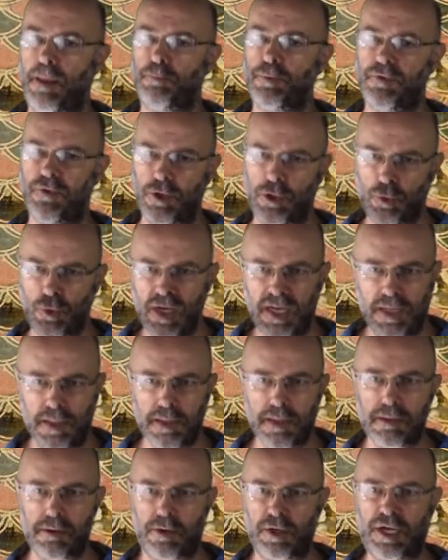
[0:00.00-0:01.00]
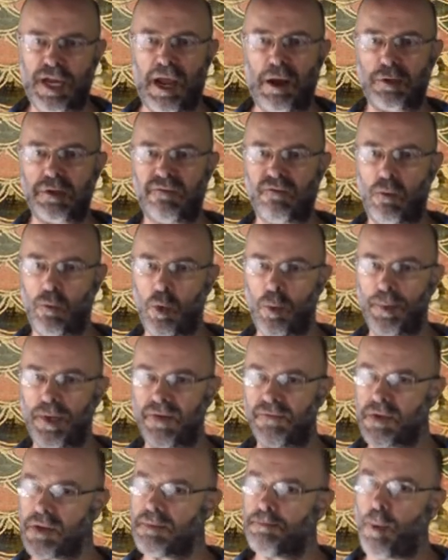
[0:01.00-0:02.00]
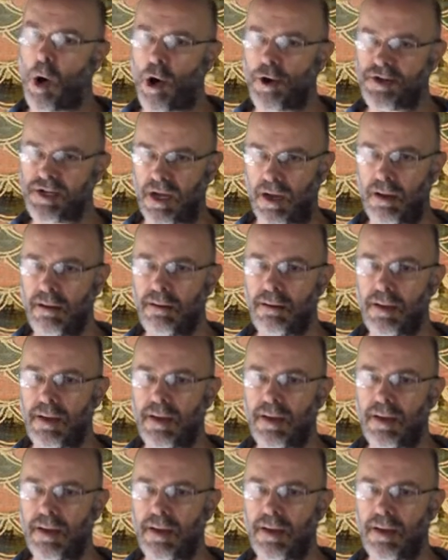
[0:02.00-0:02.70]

But the Greeks, on account of a woman of Sparta,